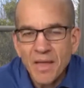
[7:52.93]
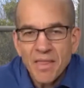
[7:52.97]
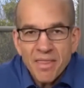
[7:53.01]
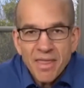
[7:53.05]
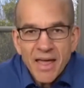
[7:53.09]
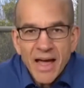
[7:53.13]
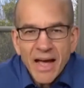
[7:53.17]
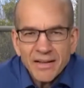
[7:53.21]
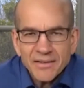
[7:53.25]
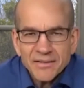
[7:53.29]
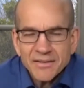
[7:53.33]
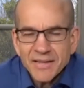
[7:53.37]

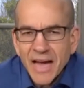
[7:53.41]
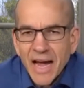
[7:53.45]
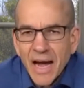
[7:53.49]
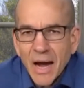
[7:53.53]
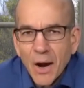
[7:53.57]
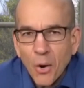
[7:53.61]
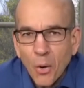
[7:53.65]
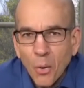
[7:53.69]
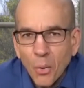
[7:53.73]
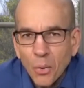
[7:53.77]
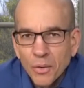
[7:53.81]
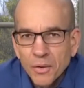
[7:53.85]
that's
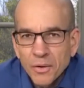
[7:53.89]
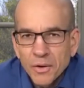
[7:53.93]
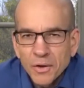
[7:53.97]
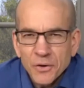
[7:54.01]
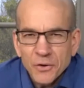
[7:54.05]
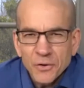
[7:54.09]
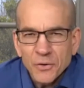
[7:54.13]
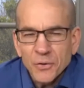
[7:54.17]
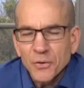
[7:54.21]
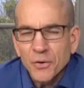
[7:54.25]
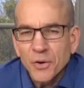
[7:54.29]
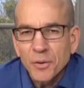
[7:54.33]
how
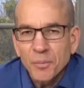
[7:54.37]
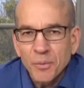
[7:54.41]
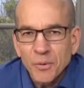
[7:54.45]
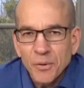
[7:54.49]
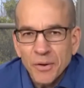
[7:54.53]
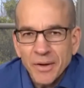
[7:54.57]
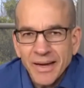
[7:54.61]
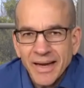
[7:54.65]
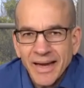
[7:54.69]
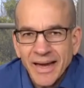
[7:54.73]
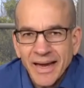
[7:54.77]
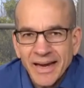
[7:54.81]
you
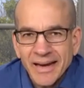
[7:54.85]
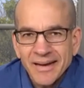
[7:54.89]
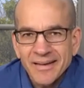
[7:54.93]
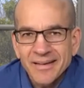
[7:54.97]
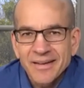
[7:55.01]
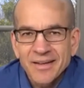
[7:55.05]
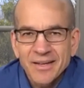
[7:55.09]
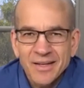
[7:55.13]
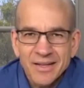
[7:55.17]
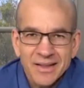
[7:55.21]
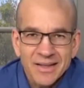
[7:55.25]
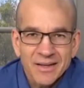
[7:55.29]

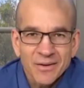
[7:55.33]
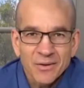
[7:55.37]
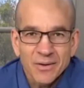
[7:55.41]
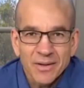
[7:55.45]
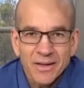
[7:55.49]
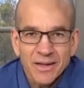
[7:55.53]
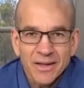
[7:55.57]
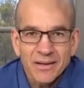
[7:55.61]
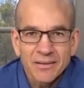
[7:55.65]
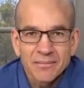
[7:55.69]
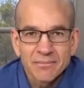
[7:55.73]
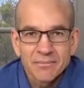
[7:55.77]
communicate
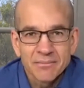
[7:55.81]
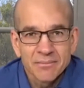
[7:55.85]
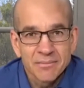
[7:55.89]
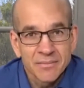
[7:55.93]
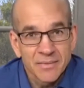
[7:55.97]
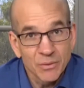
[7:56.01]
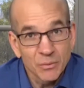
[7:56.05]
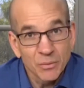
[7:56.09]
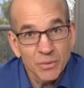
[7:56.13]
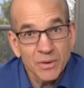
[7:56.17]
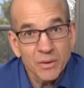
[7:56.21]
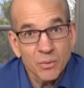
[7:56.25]
clearly. It
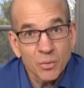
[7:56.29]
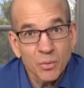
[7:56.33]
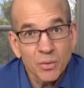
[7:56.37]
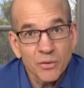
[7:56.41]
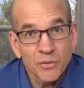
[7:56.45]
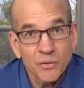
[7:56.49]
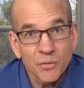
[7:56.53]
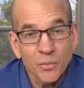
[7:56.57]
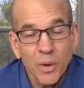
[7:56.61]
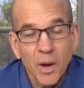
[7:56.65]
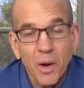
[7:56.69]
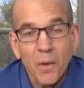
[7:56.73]
really
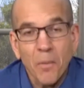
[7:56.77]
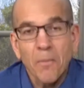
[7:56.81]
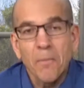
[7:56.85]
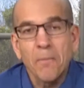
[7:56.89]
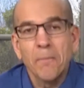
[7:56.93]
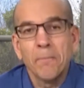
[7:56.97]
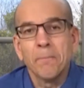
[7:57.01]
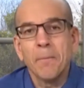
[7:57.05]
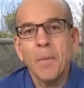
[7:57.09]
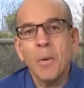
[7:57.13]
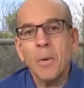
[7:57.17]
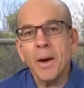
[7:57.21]
works well.
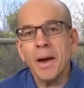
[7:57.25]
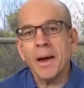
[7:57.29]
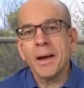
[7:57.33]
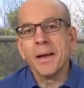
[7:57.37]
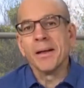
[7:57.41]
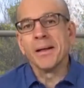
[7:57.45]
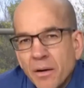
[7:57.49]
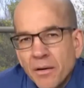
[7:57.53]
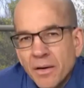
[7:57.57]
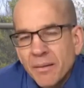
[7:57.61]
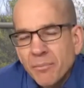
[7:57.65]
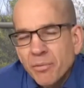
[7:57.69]
Okay,
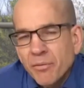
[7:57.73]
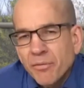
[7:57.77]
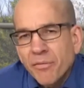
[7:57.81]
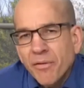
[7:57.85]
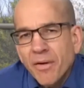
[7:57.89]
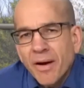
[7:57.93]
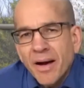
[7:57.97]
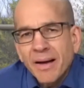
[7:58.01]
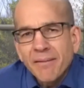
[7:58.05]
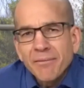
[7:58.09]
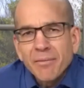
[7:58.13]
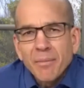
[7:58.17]
number
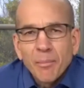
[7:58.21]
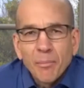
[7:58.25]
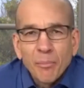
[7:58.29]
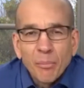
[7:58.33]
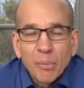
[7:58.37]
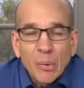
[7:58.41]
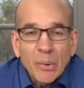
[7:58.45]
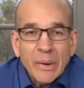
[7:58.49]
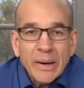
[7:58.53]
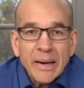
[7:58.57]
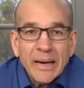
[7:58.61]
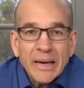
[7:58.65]
5,
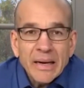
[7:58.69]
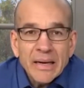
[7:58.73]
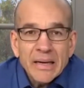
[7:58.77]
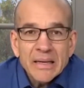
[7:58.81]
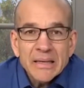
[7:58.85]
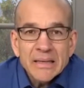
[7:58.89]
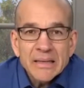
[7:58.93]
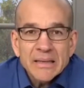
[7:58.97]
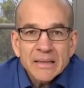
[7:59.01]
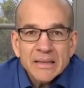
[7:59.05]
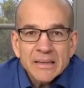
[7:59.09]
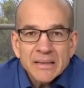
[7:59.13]

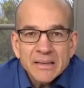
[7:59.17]
bring